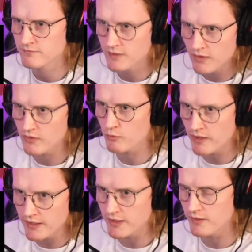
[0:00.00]
On the
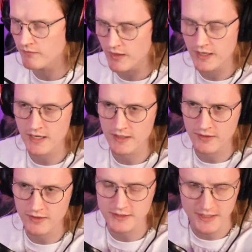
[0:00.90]
radio. I
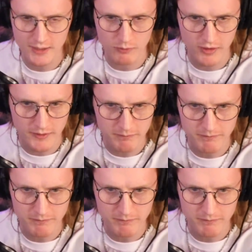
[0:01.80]
can't rhyme.